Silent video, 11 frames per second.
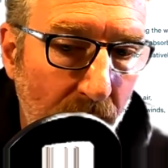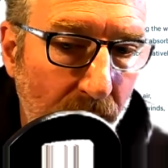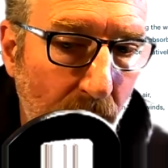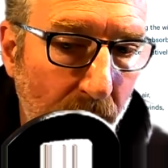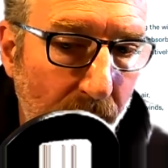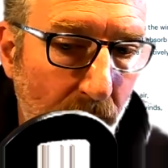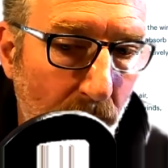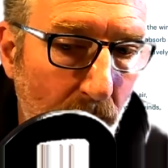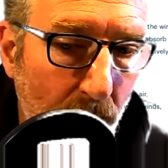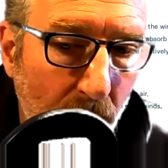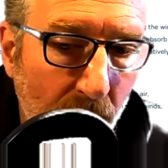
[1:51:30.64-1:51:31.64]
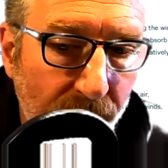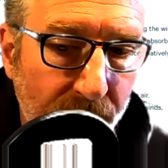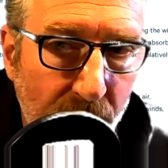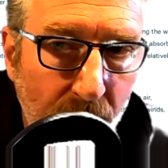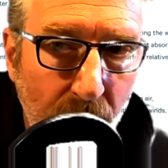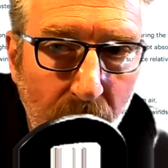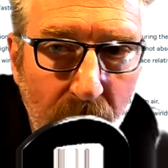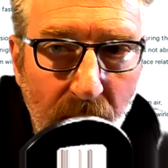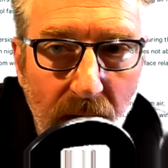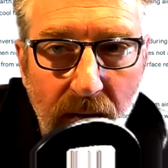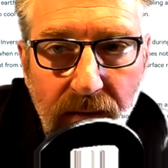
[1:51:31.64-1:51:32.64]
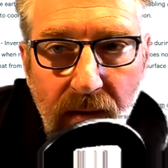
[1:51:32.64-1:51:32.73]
you'll hear all of the talk of